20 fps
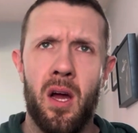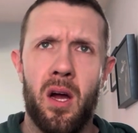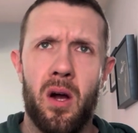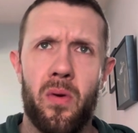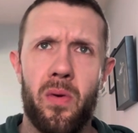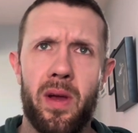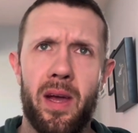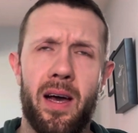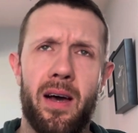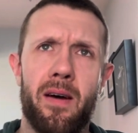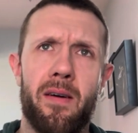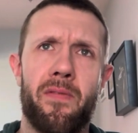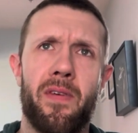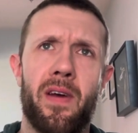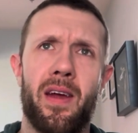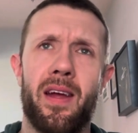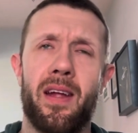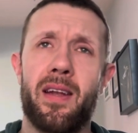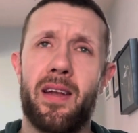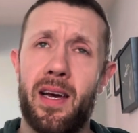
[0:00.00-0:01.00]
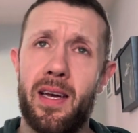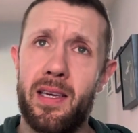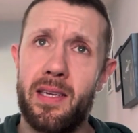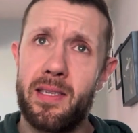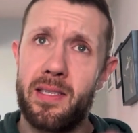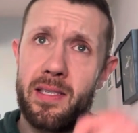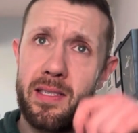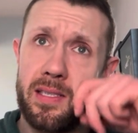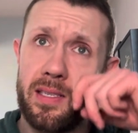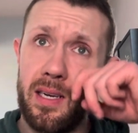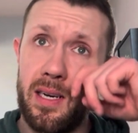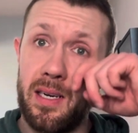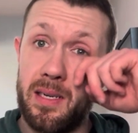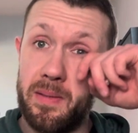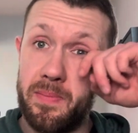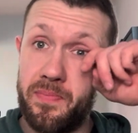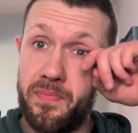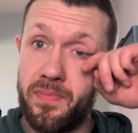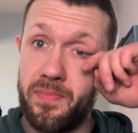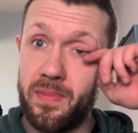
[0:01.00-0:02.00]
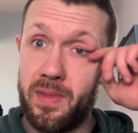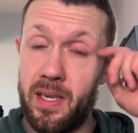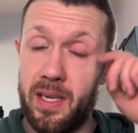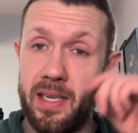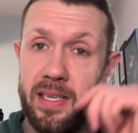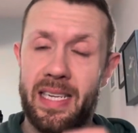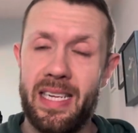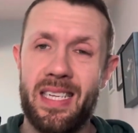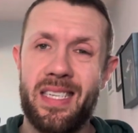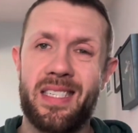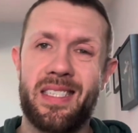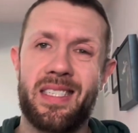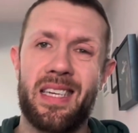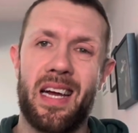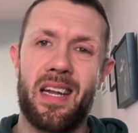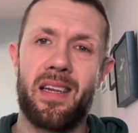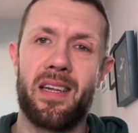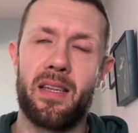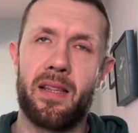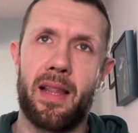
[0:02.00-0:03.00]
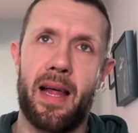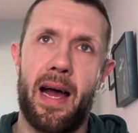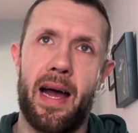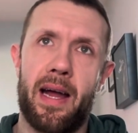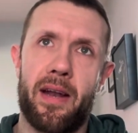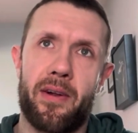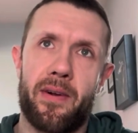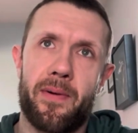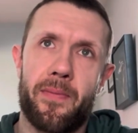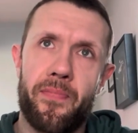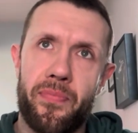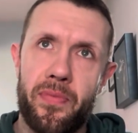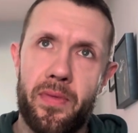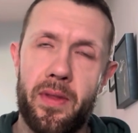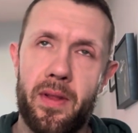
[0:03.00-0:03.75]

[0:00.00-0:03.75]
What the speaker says: We have a nice descending ladder